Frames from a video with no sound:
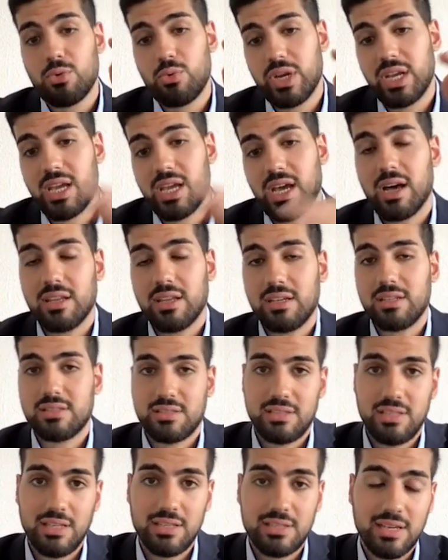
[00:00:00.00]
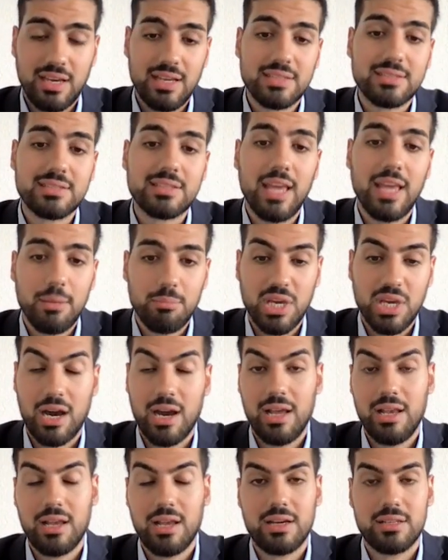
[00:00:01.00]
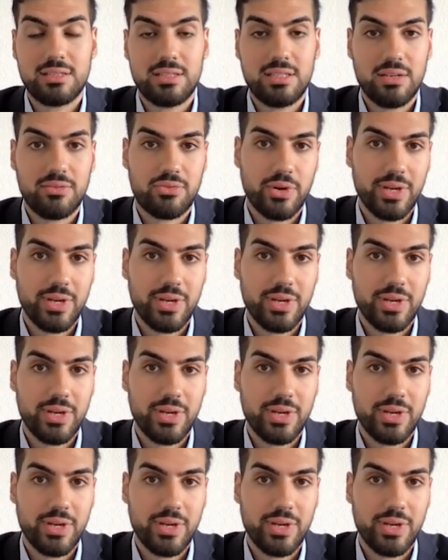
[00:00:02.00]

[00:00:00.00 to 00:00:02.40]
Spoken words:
Regarding the details, let me highlight here,